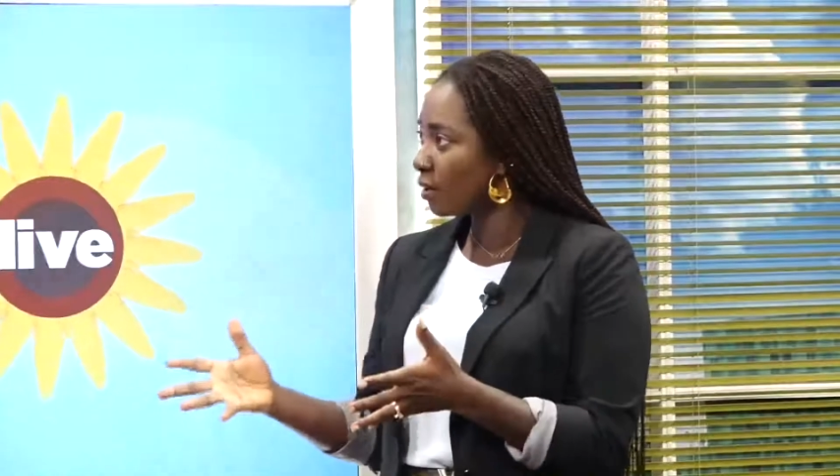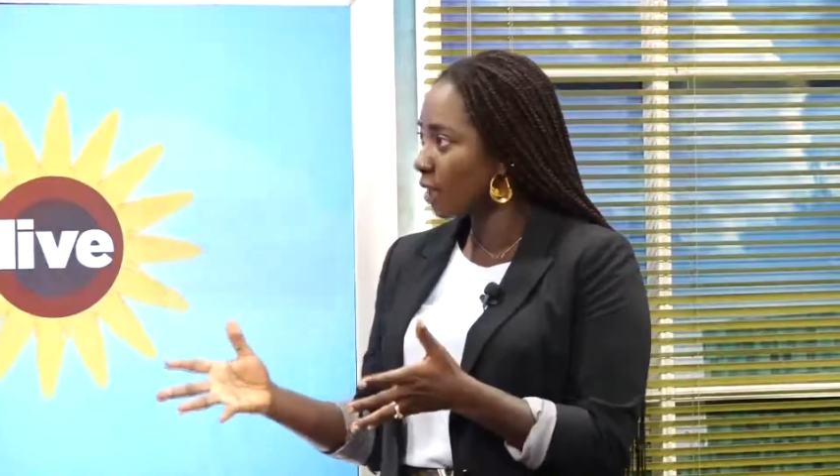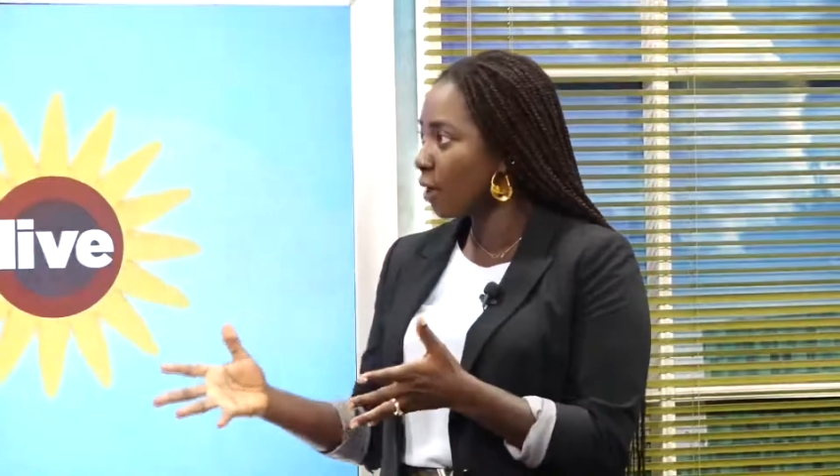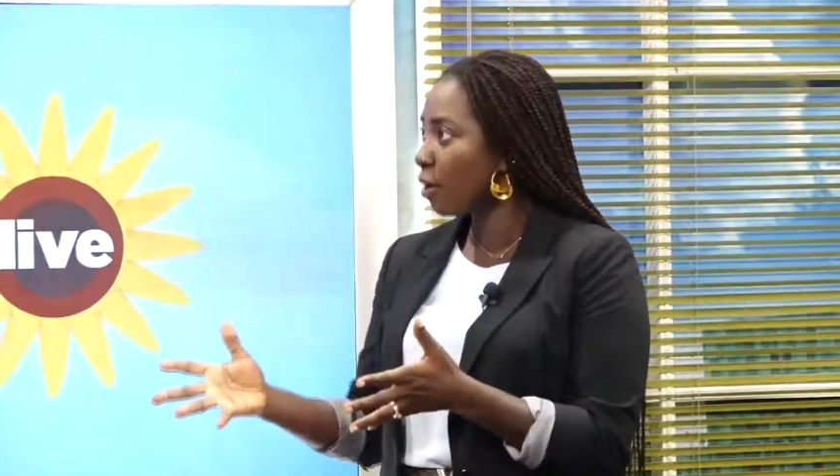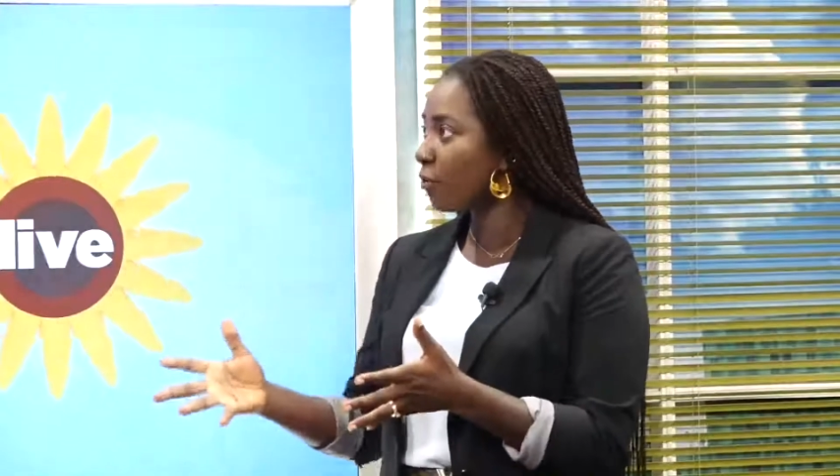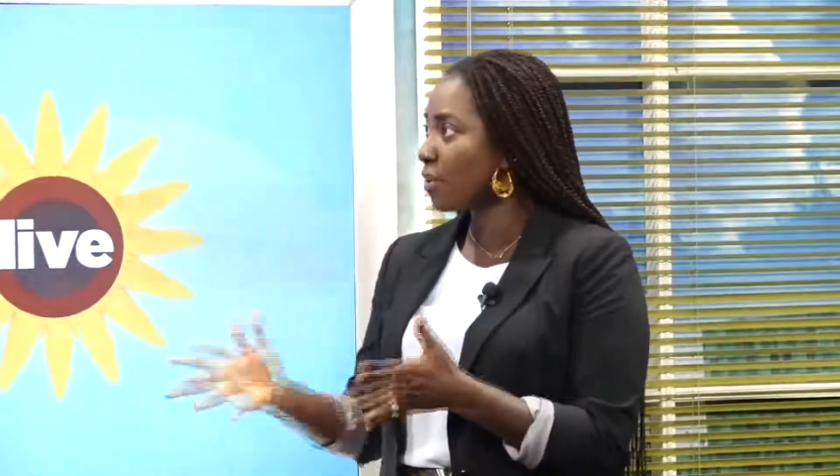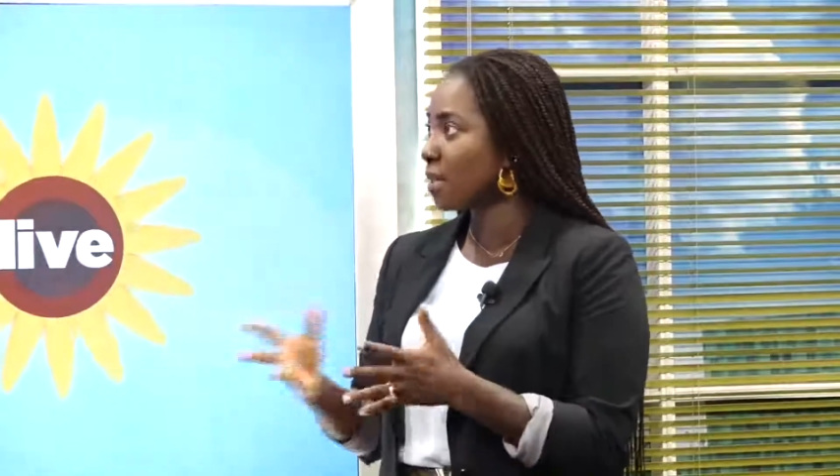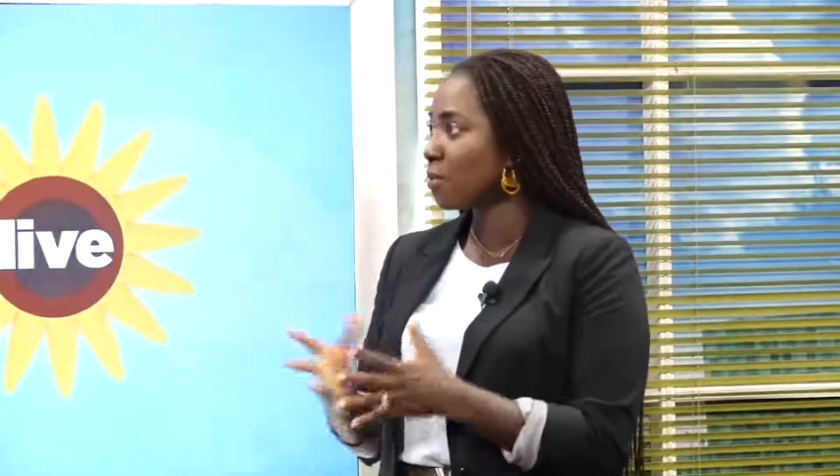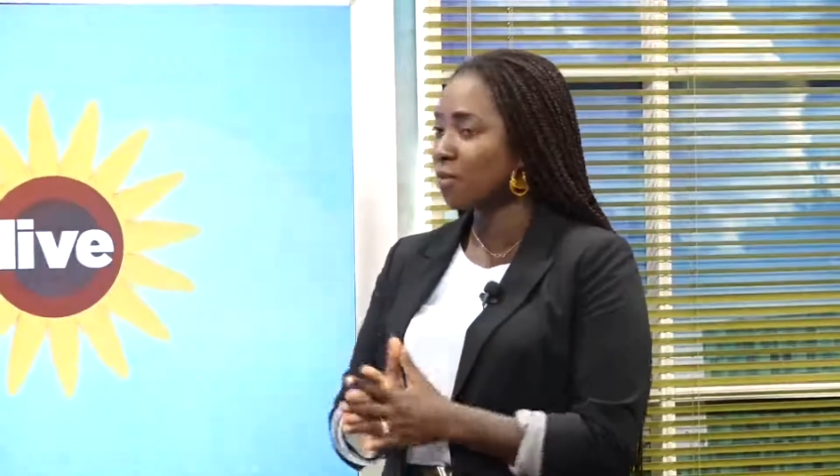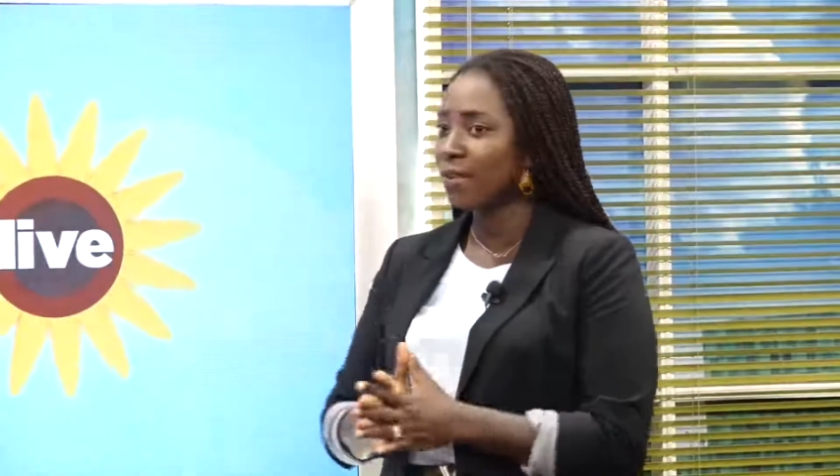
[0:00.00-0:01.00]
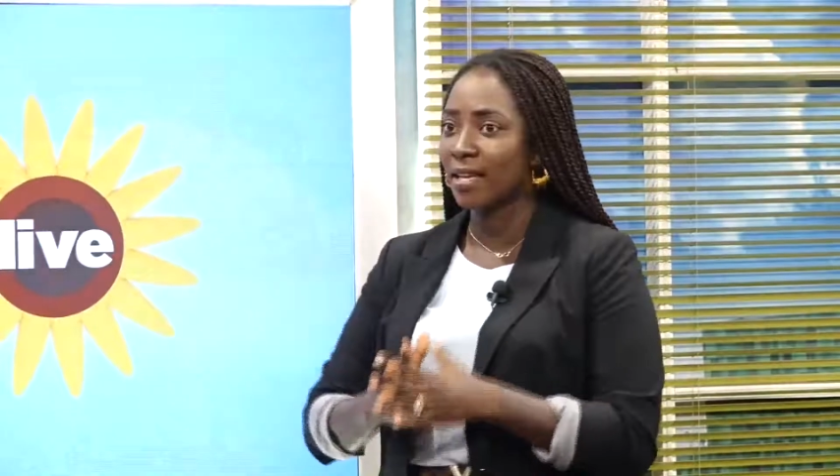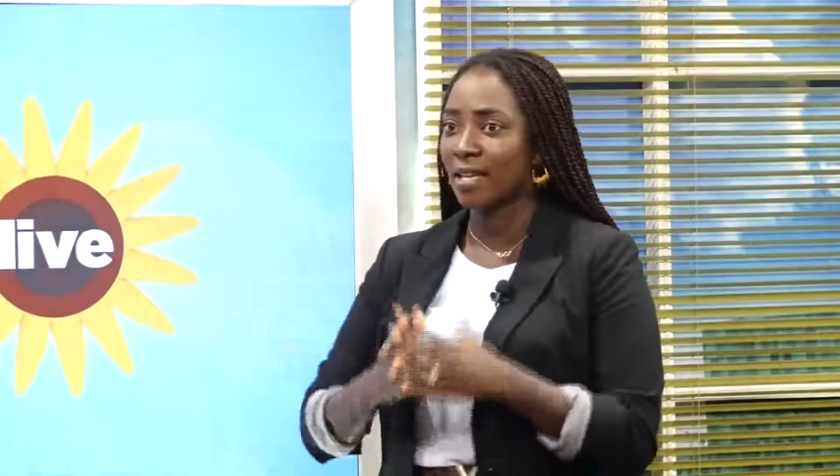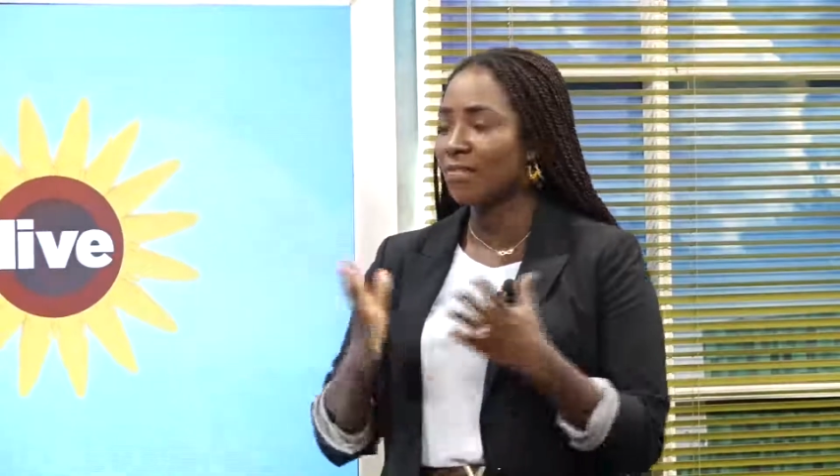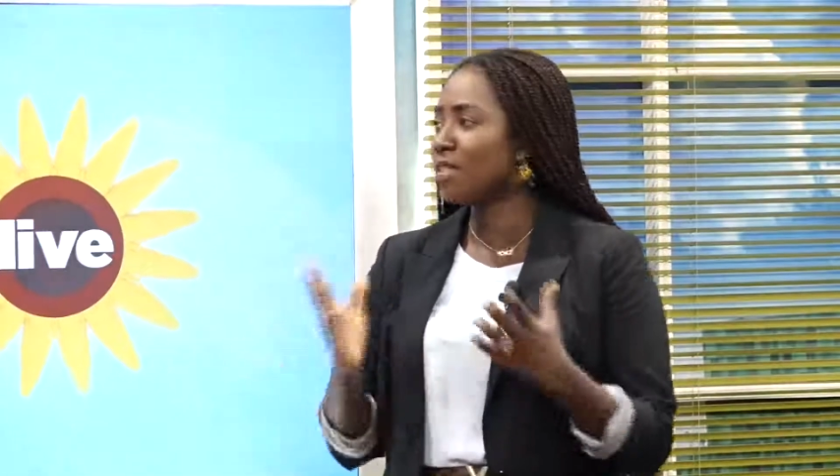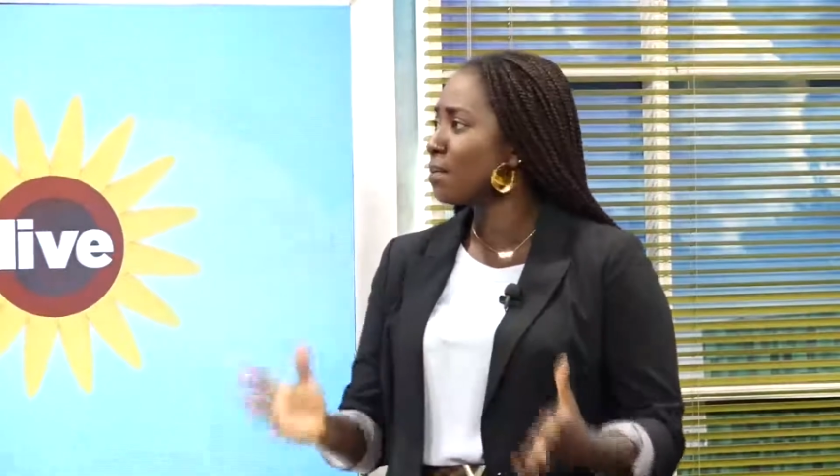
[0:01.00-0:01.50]
care of in terms of like
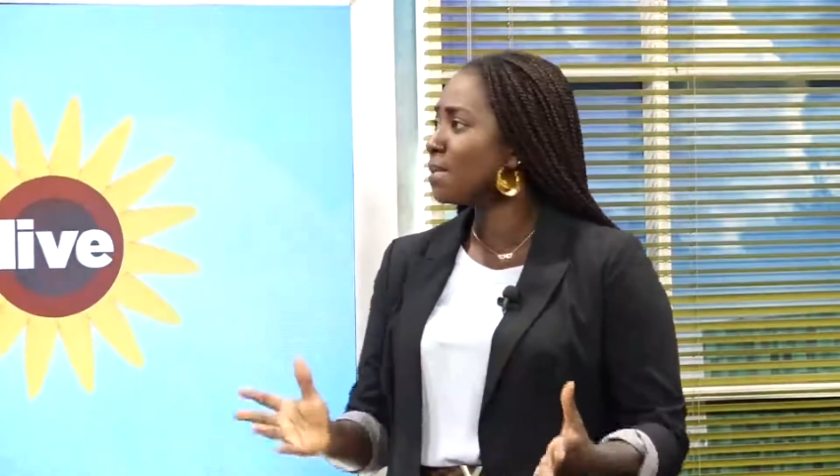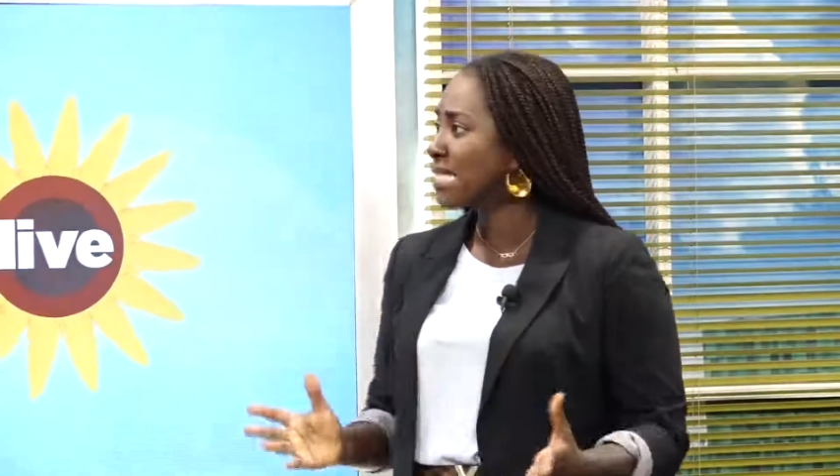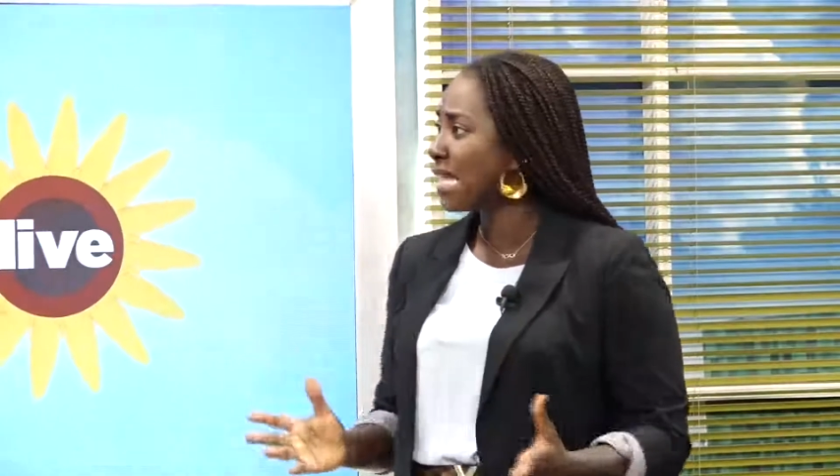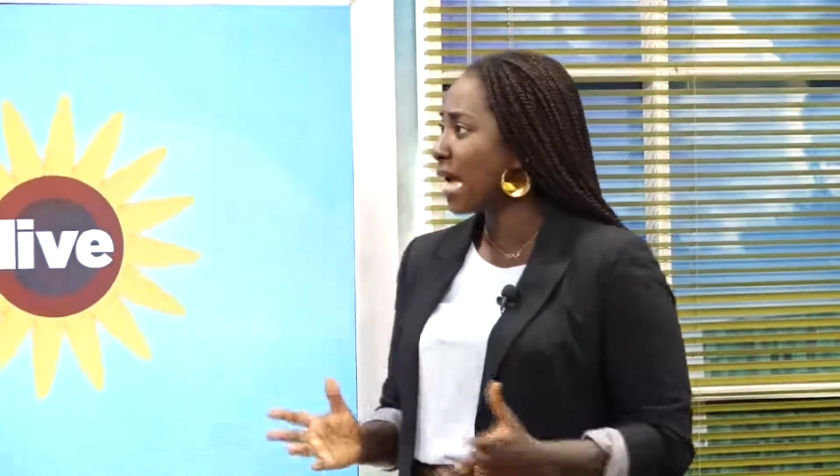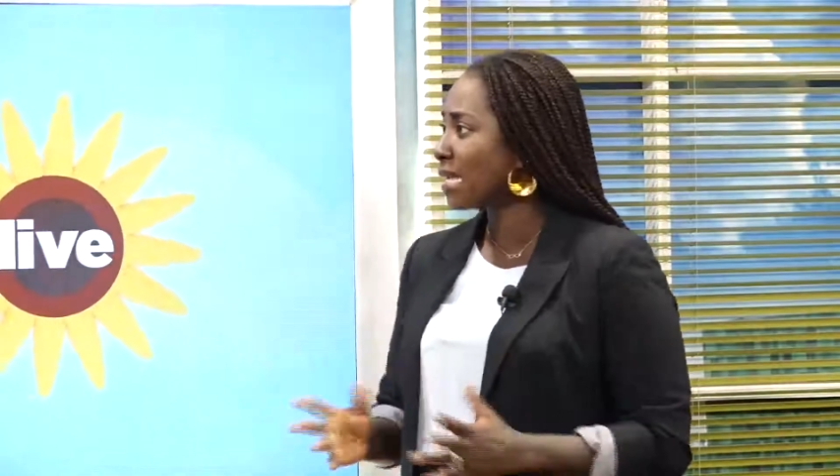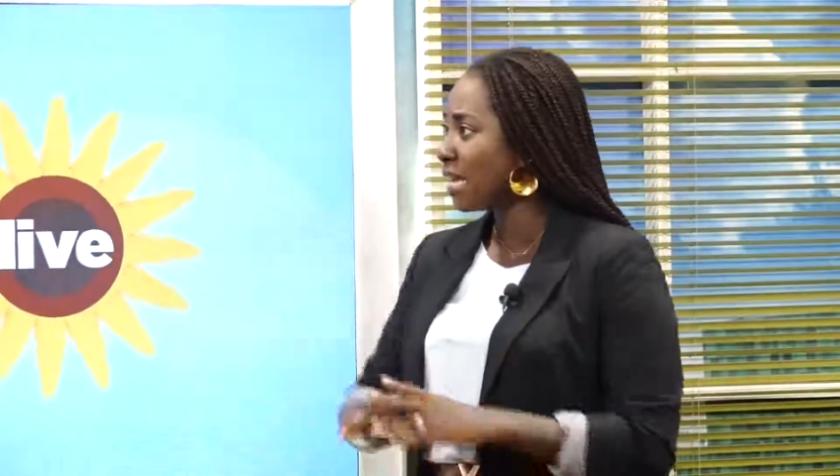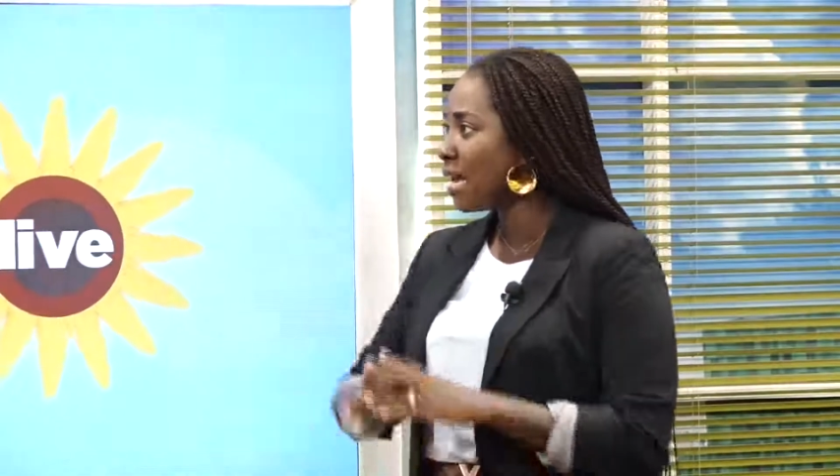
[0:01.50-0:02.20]
giving them snacks